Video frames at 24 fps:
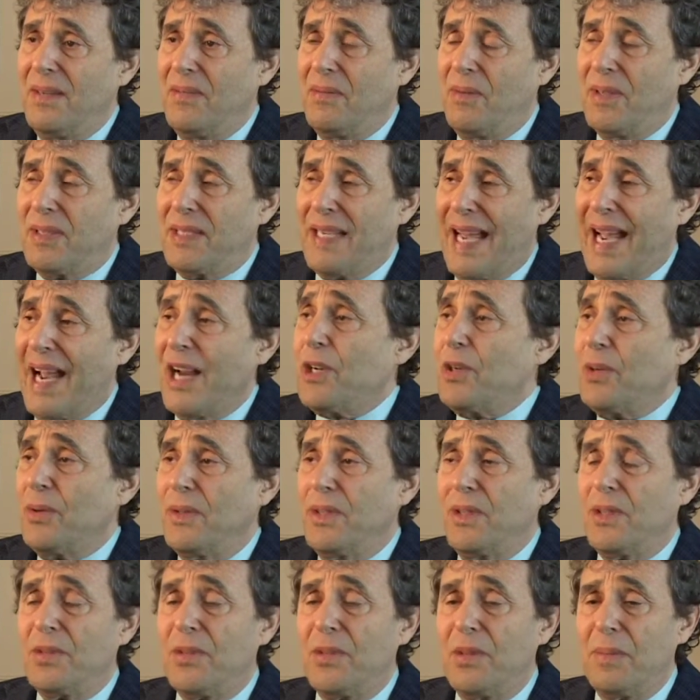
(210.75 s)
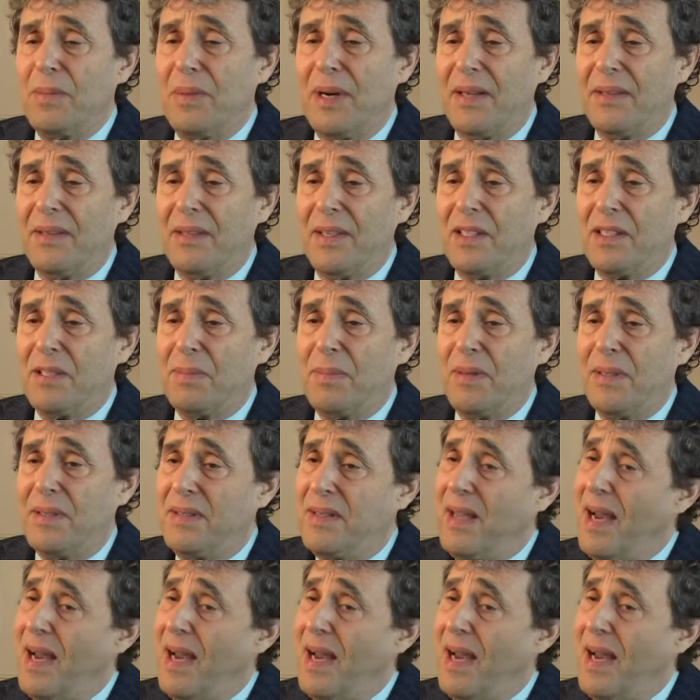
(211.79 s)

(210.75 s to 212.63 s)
what's actually true about this, but